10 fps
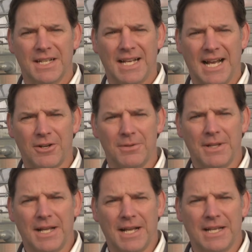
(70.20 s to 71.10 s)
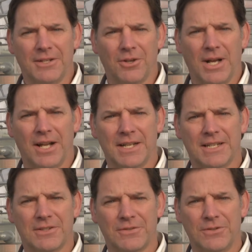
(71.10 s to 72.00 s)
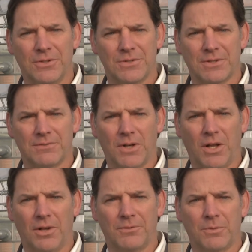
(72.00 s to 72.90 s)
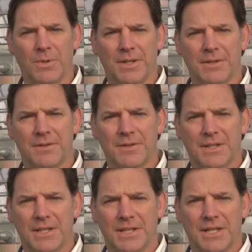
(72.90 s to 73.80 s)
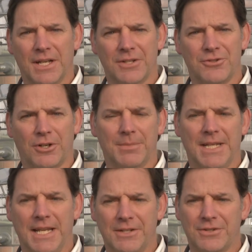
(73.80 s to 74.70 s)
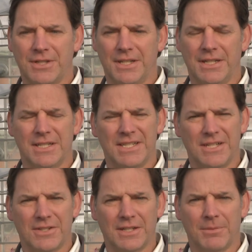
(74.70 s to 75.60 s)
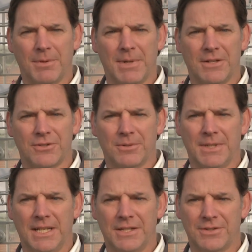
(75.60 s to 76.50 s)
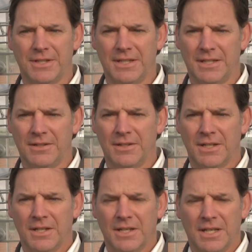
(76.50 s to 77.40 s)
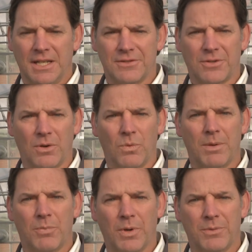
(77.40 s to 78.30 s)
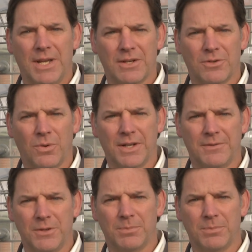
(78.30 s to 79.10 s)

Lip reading: how to get the students involved with germination and teaching them about germination. And so at one point we had quite a few